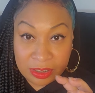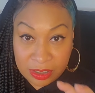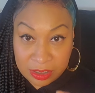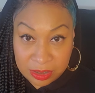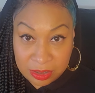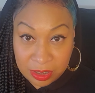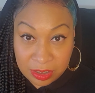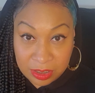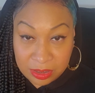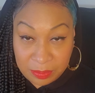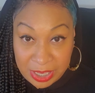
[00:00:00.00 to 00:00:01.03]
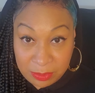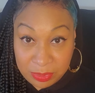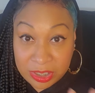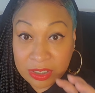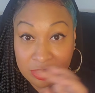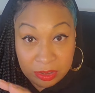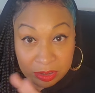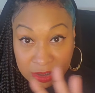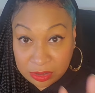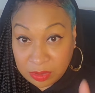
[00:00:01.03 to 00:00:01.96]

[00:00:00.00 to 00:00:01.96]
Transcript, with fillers: the the the, bank book, you know, the,